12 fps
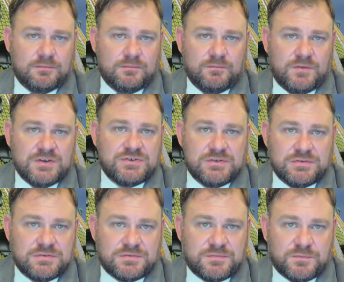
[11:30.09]

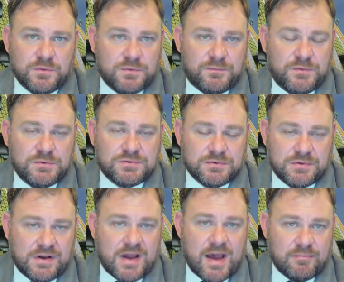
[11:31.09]
visions for the future of
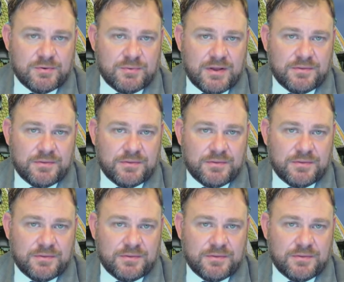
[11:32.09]
the Commonwealth.